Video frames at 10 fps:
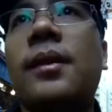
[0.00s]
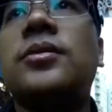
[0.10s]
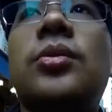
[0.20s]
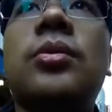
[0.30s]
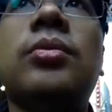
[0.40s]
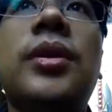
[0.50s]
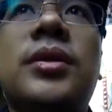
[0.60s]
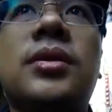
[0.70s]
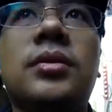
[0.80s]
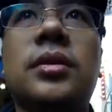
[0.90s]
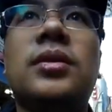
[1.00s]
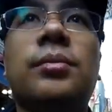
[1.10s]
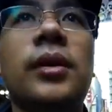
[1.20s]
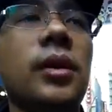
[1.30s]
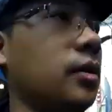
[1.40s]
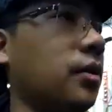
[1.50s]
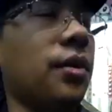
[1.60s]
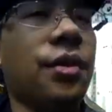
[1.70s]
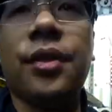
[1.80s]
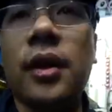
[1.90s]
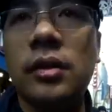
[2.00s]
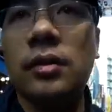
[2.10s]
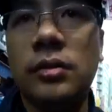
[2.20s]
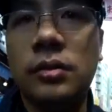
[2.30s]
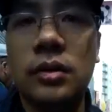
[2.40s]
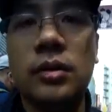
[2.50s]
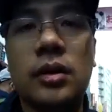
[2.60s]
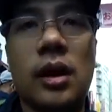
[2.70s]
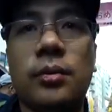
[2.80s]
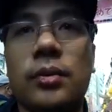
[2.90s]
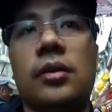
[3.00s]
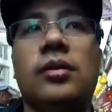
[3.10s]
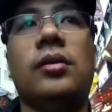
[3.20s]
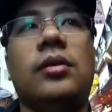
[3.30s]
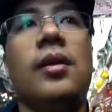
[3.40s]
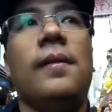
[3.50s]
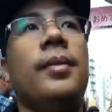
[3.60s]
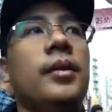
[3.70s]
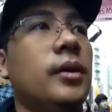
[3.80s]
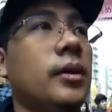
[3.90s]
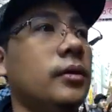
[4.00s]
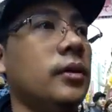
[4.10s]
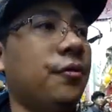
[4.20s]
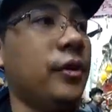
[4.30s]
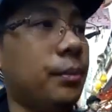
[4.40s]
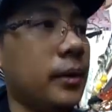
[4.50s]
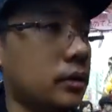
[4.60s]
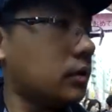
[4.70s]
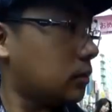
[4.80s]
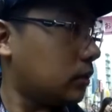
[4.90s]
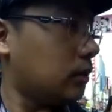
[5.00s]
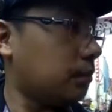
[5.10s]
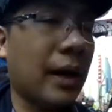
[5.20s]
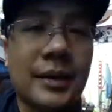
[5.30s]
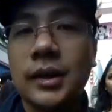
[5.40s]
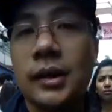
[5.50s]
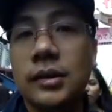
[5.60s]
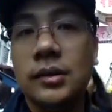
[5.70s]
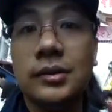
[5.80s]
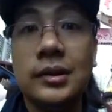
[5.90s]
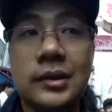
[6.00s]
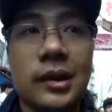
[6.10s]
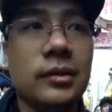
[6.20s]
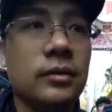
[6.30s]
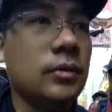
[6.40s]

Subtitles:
So it's a similar thing in the Philippines, in Pasay, seaside.